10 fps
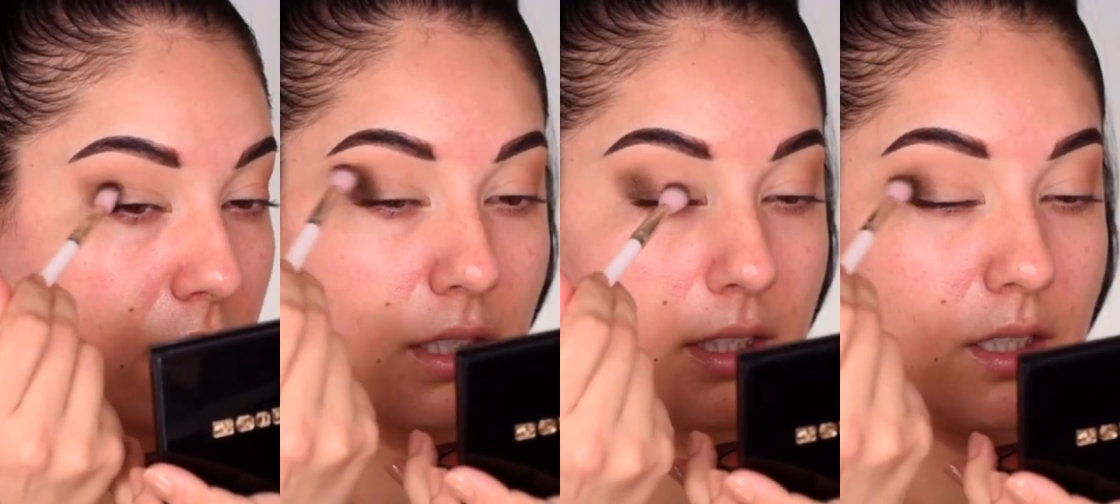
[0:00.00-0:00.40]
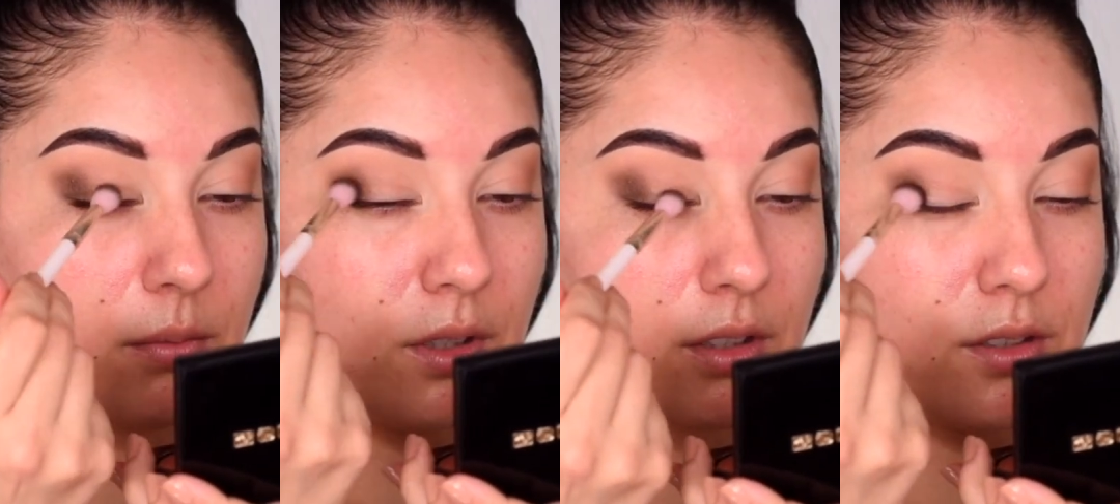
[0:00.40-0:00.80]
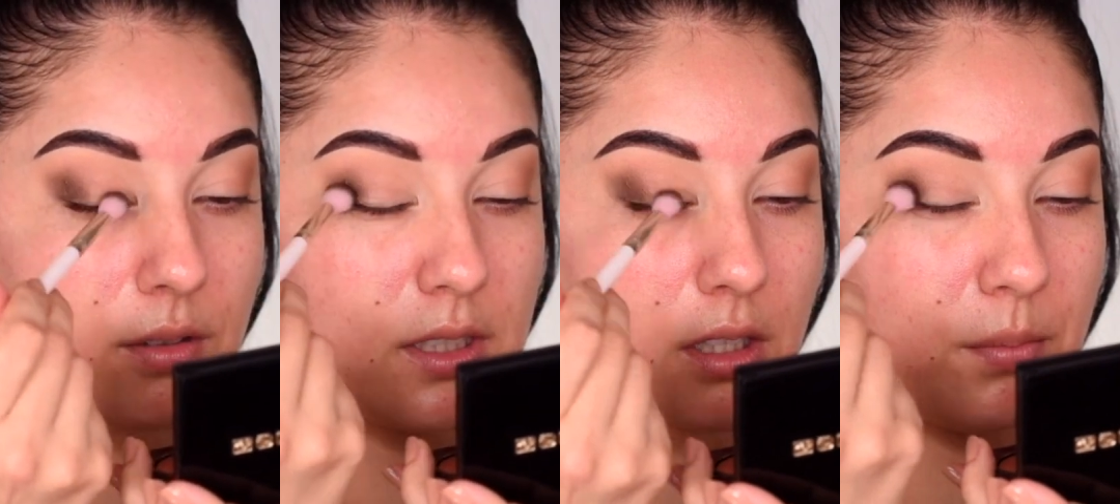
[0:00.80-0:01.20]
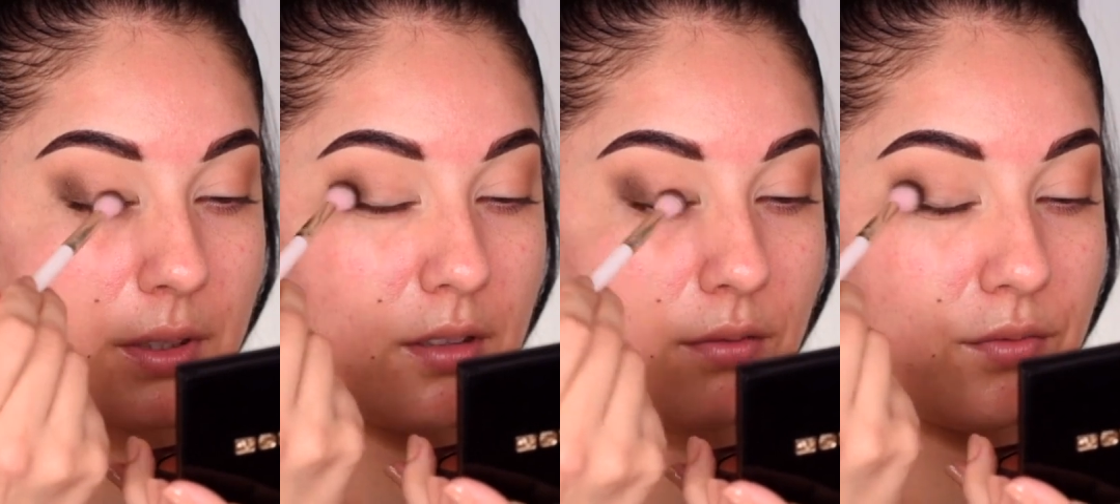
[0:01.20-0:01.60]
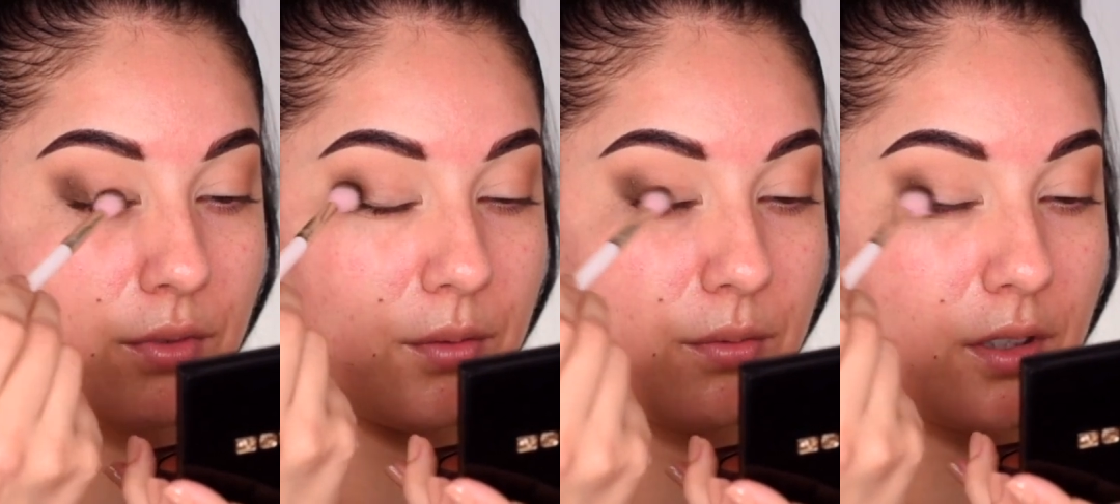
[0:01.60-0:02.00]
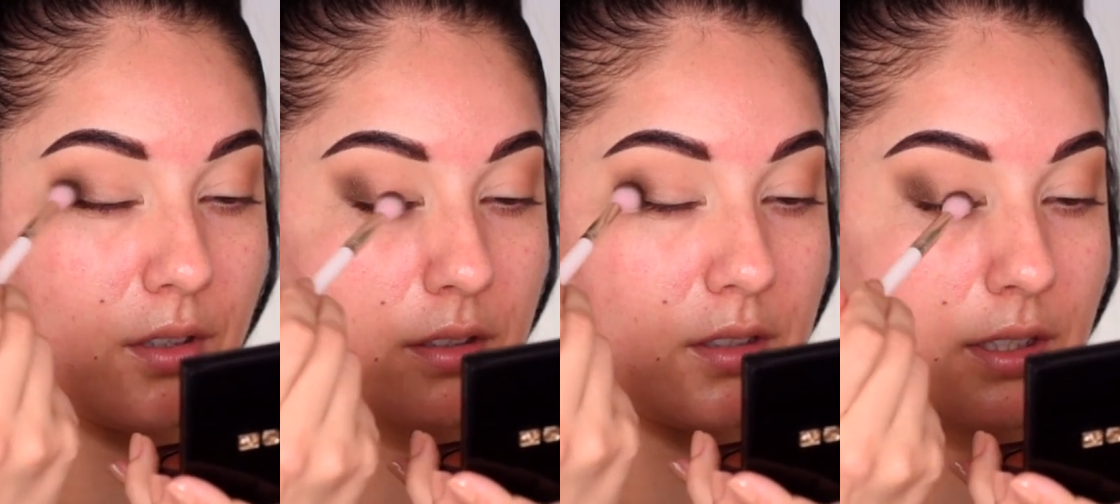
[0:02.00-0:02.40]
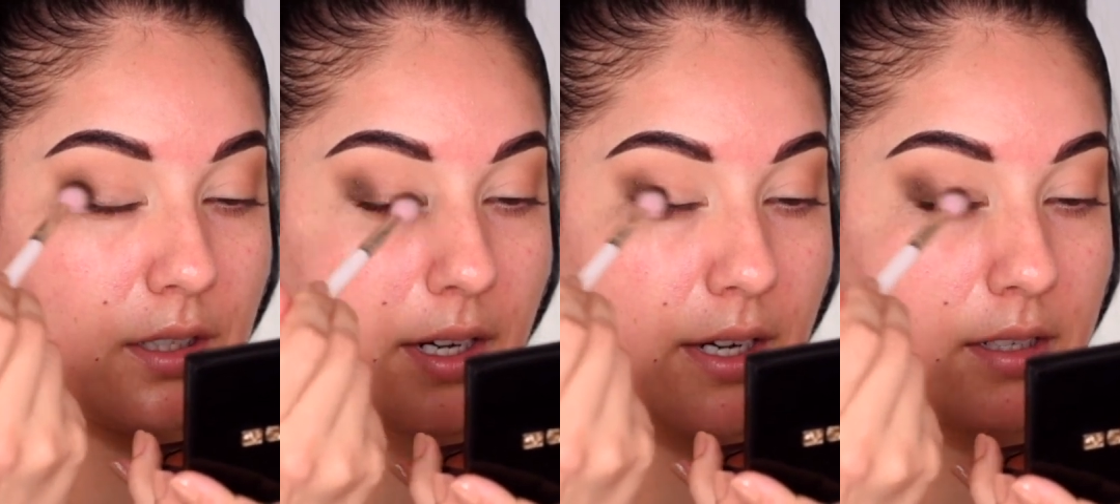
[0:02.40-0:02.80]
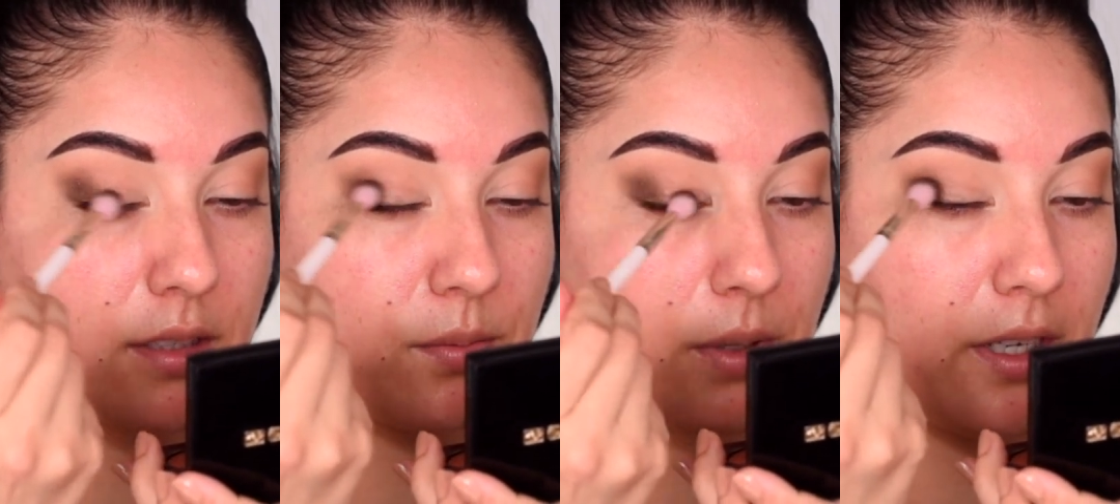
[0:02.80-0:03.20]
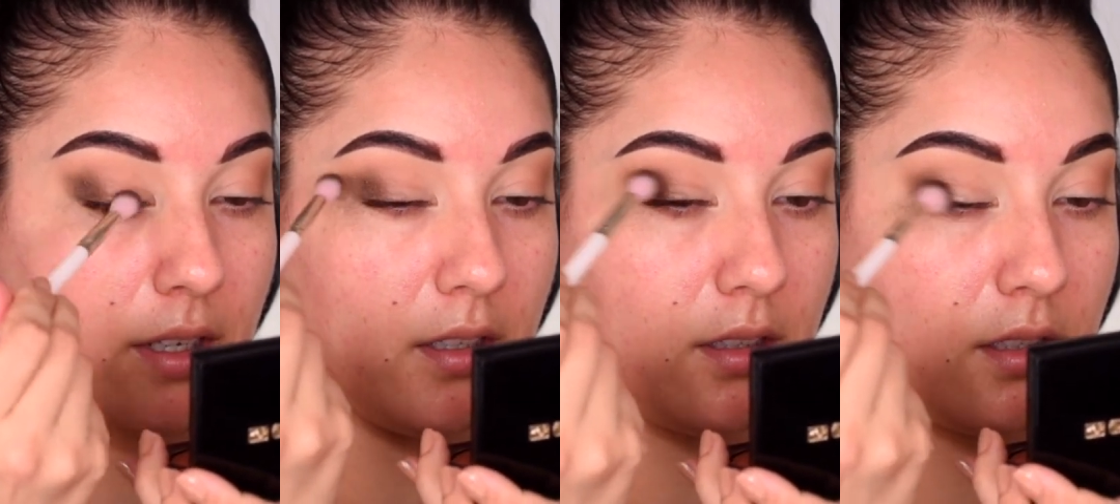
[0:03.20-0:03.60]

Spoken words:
And then what I'll do is I'll blend it forward onto the eye as well.